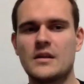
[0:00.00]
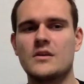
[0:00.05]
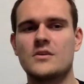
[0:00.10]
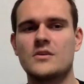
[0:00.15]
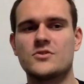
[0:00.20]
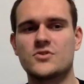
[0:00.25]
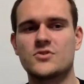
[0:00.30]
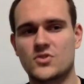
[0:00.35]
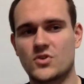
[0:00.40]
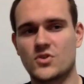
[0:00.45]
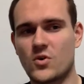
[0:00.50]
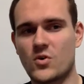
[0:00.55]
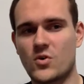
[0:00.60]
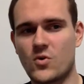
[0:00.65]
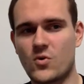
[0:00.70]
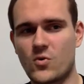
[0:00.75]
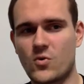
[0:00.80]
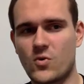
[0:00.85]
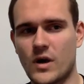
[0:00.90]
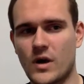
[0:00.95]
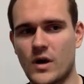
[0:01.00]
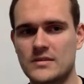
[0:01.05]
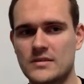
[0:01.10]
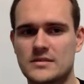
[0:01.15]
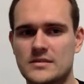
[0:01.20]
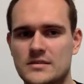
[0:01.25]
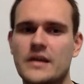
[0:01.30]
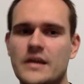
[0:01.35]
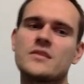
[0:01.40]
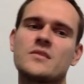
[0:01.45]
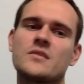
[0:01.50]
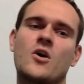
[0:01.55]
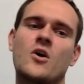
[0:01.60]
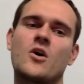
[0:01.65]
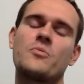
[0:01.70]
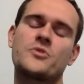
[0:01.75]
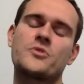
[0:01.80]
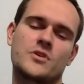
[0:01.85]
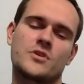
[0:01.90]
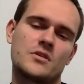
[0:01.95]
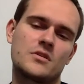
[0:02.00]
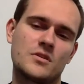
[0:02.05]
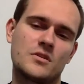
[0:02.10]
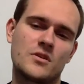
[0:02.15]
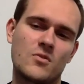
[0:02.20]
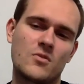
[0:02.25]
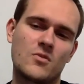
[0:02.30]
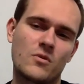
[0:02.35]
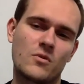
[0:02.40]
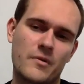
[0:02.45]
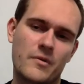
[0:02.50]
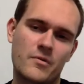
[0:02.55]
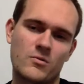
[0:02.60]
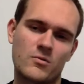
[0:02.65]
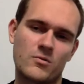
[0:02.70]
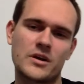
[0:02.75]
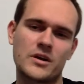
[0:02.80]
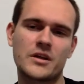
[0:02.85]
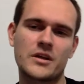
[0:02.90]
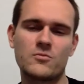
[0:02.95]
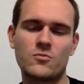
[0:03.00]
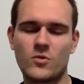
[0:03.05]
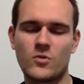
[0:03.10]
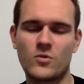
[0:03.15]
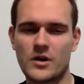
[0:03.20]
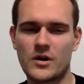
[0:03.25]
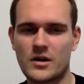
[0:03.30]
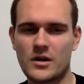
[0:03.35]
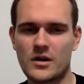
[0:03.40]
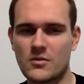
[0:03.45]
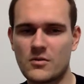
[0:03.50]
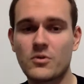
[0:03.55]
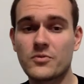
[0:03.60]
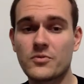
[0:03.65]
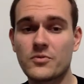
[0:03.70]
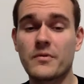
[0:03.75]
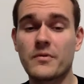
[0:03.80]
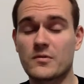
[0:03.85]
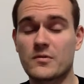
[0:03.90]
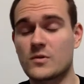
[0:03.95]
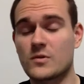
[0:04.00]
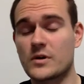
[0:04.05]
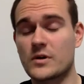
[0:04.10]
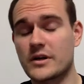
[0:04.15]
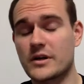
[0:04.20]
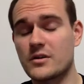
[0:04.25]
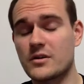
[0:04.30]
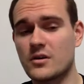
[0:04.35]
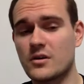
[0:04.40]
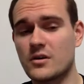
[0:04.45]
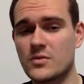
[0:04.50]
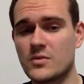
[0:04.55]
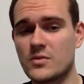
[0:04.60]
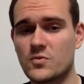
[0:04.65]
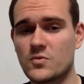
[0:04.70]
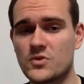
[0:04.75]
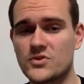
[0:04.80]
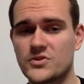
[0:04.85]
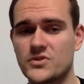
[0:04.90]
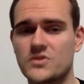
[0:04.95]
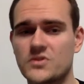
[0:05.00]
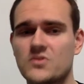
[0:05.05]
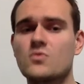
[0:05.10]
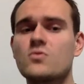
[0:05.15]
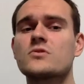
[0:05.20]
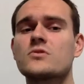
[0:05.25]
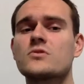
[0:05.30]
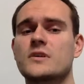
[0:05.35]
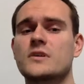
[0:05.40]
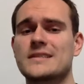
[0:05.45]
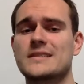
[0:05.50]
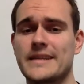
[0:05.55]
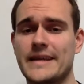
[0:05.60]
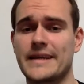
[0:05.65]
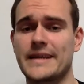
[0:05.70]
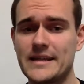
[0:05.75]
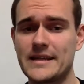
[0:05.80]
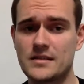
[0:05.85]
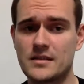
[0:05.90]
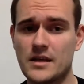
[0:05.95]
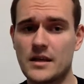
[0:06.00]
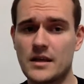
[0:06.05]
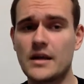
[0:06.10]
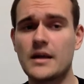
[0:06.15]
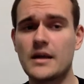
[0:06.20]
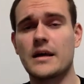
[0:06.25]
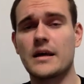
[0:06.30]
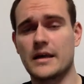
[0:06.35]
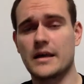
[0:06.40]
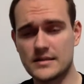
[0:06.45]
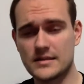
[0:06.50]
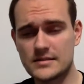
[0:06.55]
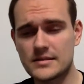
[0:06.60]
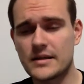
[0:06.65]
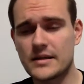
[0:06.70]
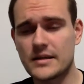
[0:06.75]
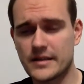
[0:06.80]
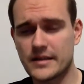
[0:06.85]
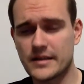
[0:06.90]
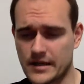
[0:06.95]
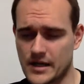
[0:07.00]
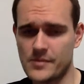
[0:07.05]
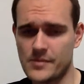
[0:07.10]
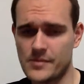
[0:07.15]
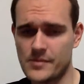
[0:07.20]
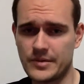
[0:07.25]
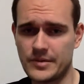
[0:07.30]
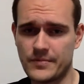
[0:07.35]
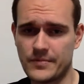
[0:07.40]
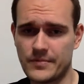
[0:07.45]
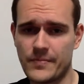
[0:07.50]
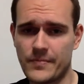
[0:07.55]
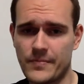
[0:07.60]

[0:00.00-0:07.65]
So as a second option, what we were working on was the Google Translate inside the app.